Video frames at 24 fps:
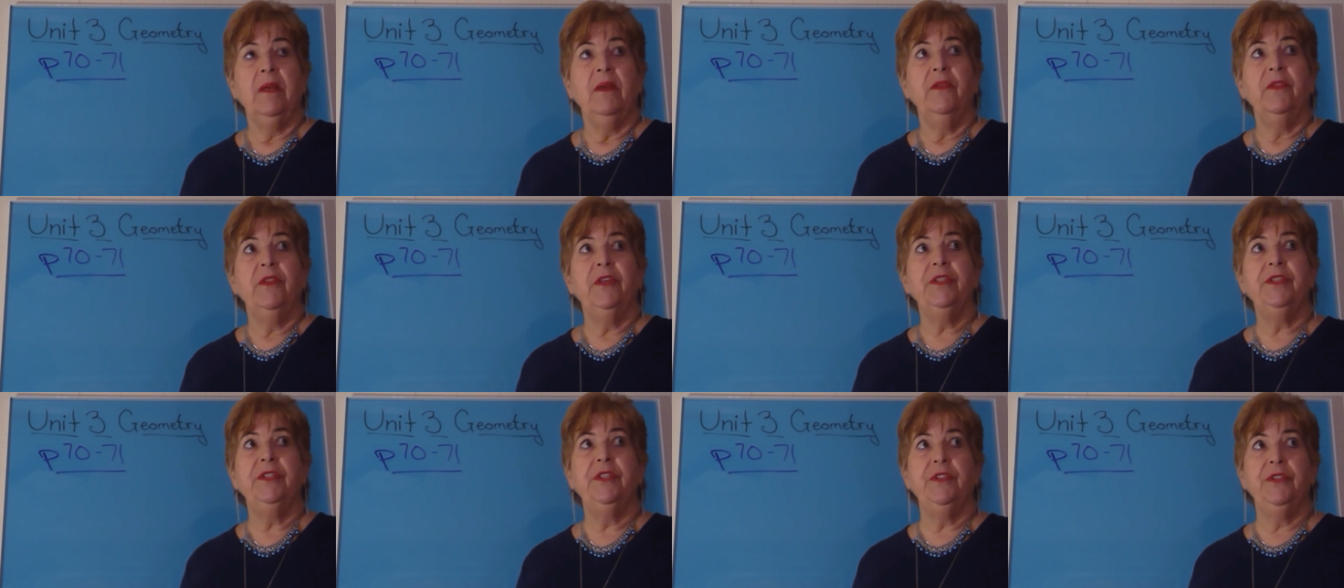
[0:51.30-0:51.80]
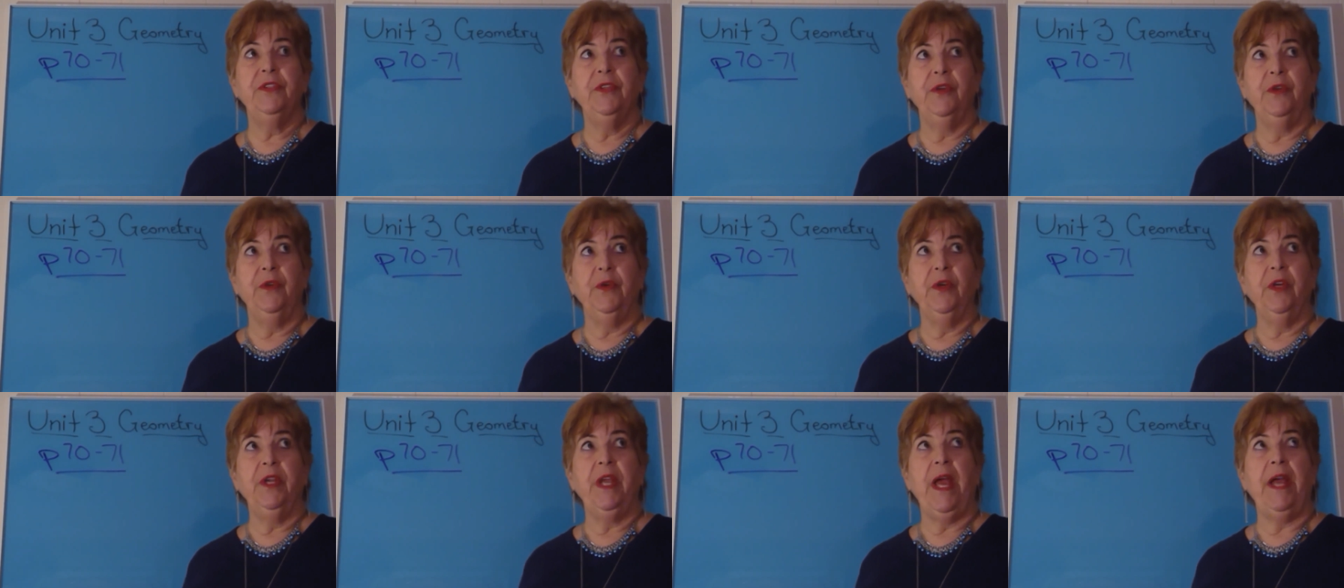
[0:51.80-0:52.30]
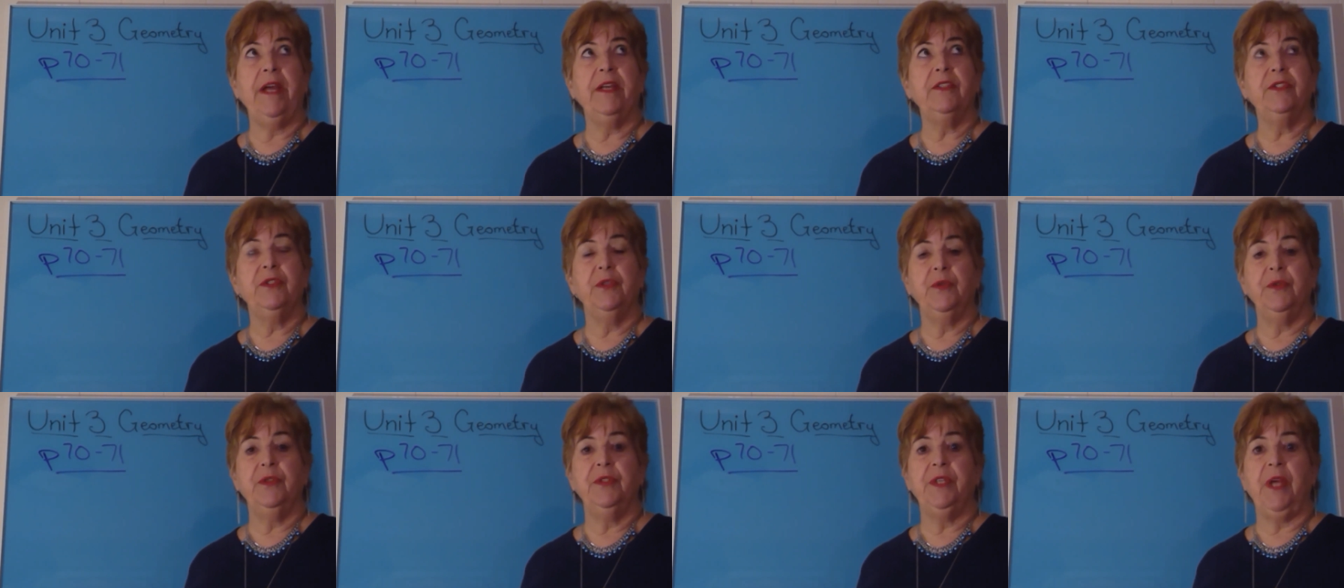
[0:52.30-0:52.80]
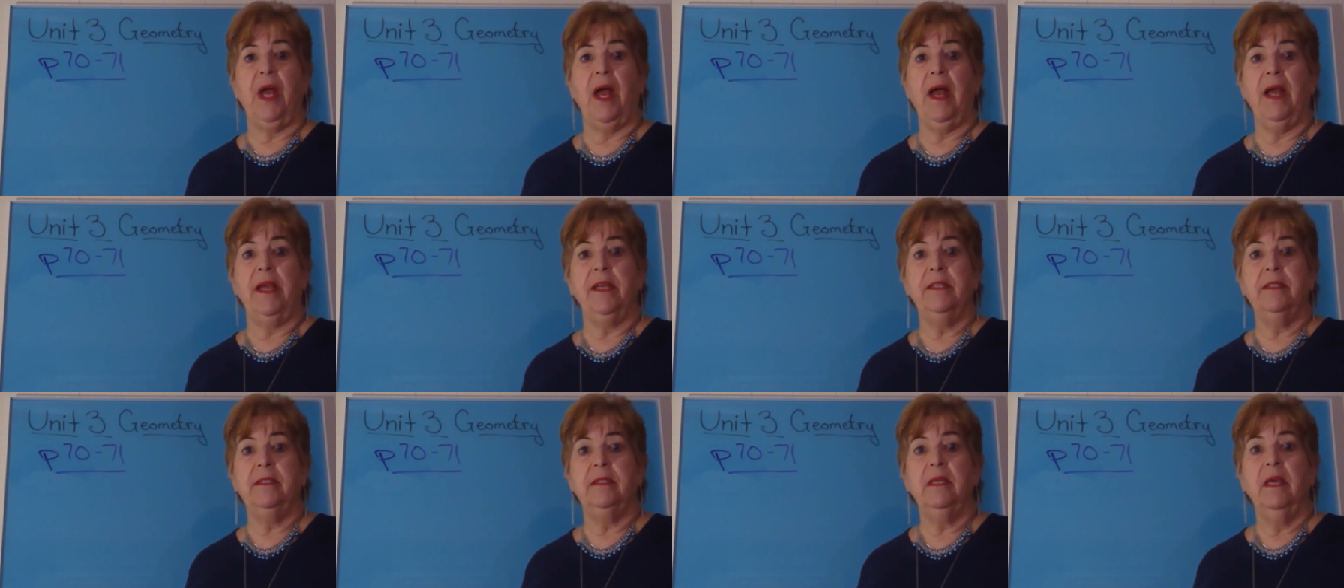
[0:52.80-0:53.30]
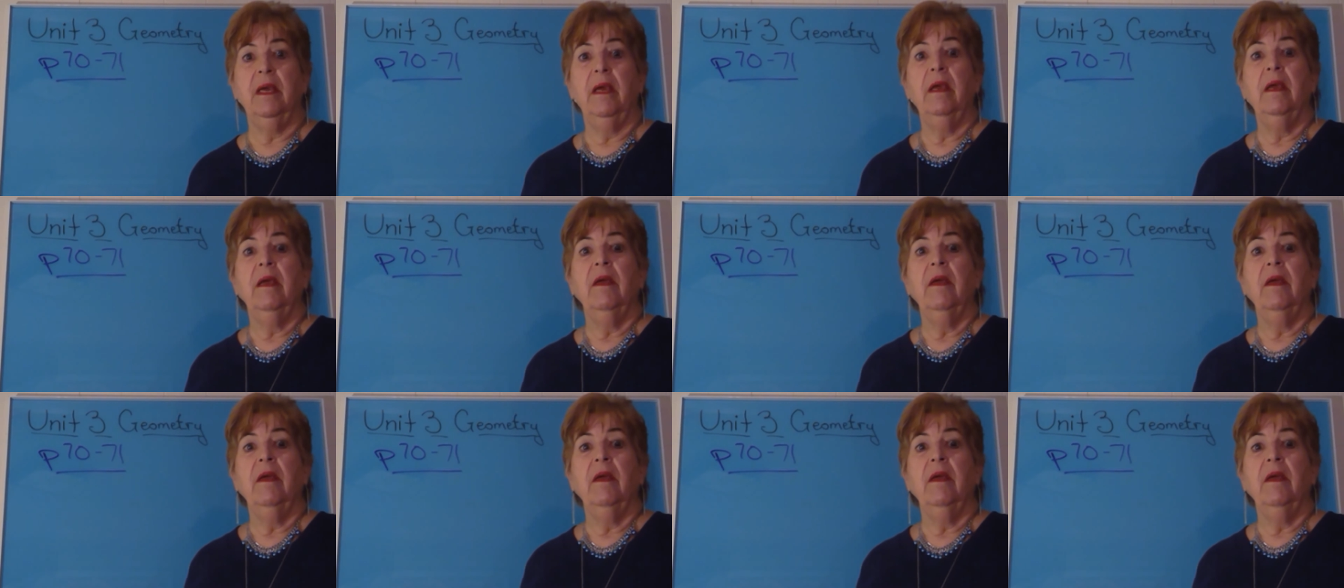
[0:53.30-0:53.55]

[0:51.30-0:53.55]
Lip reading: This is a good exercise